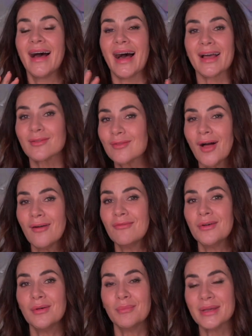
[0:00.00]
I love
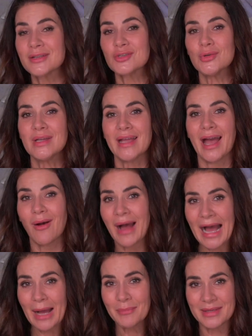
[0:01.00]
picturing how
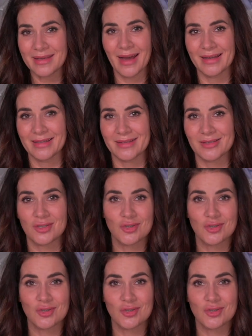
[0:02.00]
happy God is,